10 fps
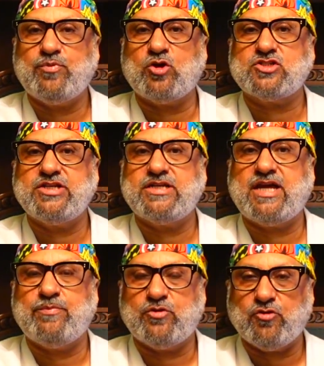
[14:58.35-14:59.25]
prostate
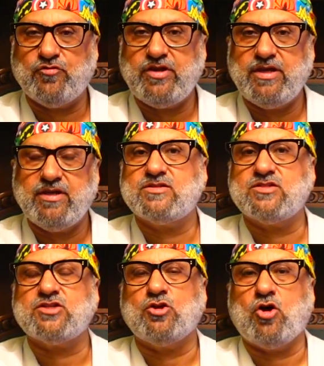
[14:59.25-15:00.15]
hypertrophy
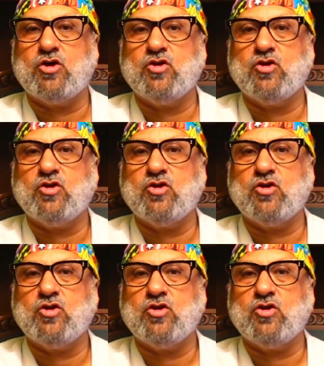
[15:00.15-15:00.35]
since a long,